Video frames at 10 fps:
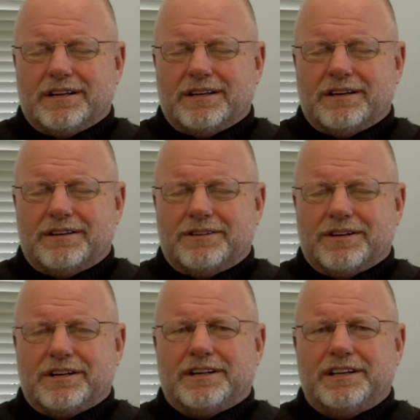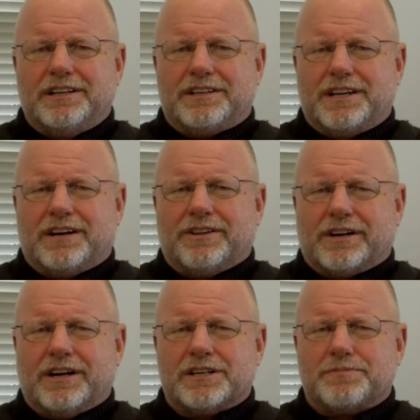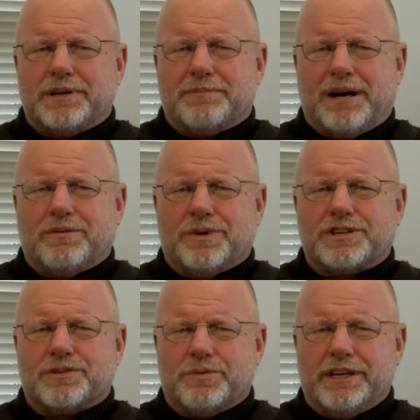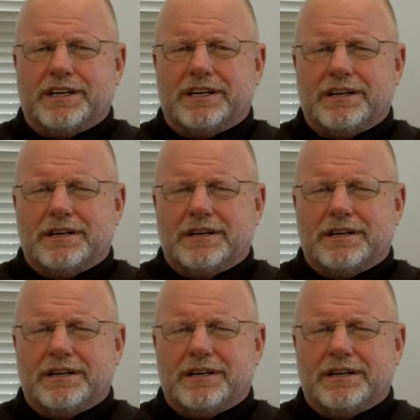they're going to need to tell their husband about once a week